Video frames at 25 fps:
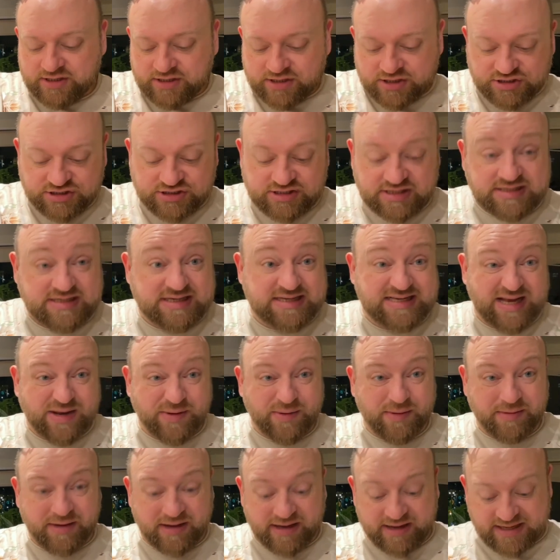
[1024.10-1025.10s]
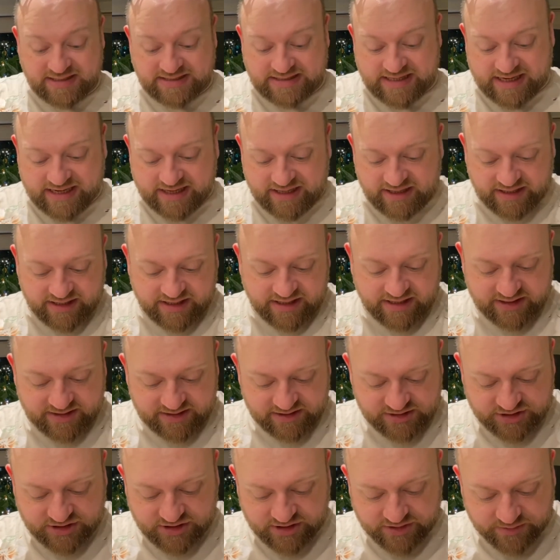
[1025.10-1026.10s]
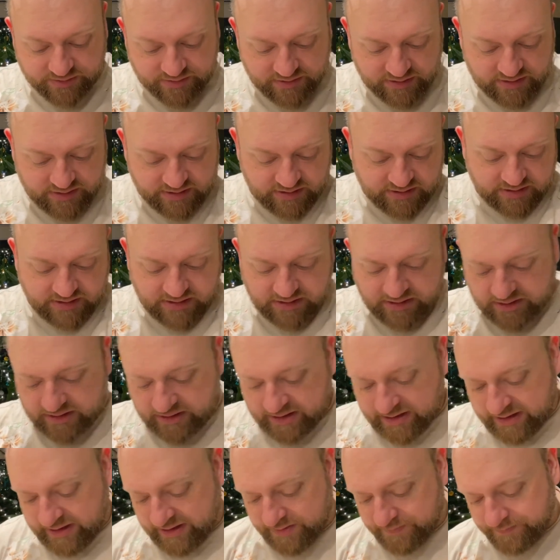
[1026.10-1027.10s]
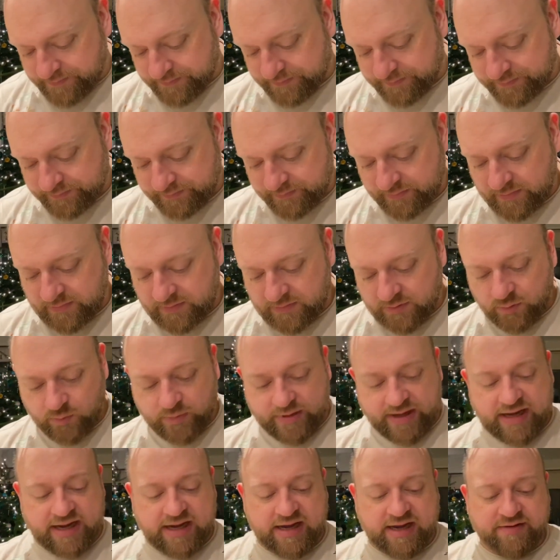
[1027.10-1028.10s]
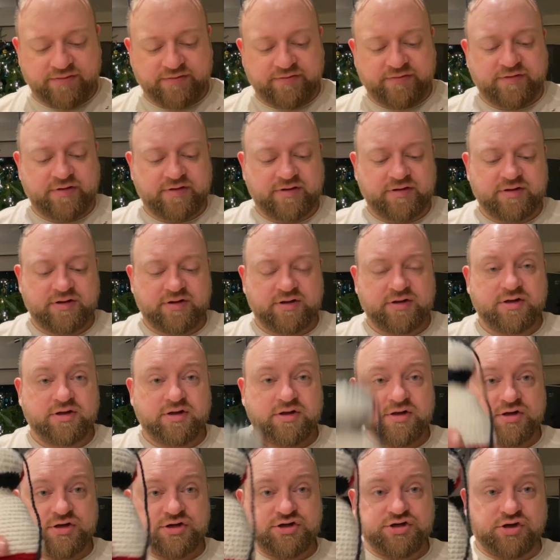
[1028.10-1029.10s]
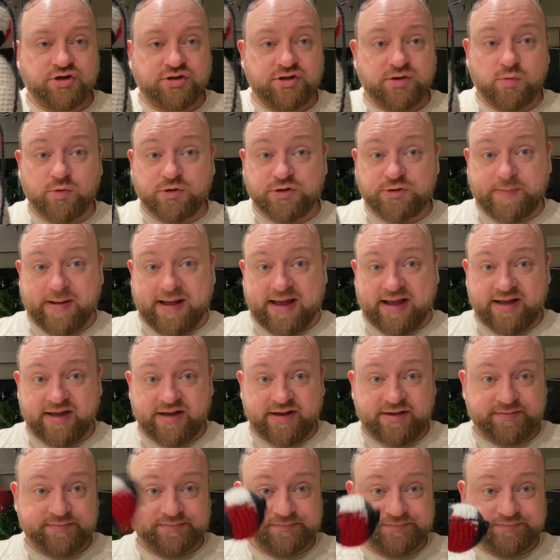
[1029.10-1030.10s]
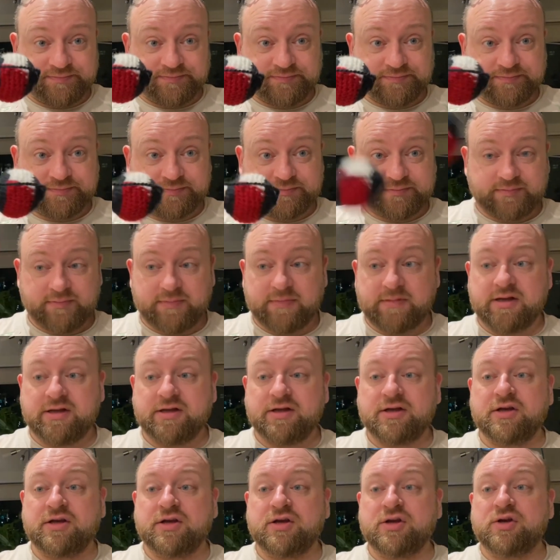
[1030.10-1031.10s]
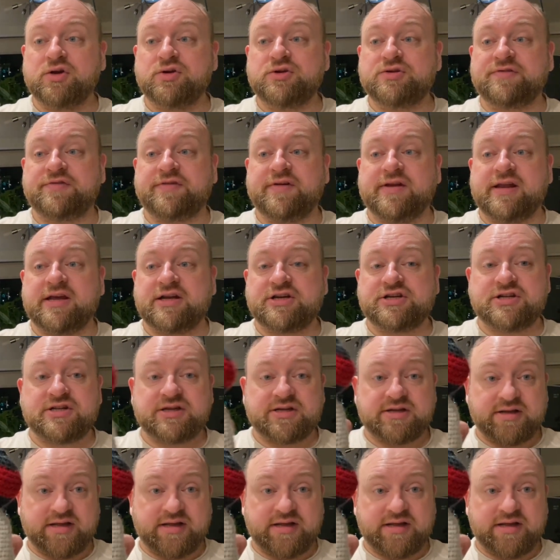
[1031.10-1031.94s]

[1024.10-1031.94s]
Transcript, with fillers: So this is how I'm kind of tackling it. So um, we have John the Woodpecker, who's finished.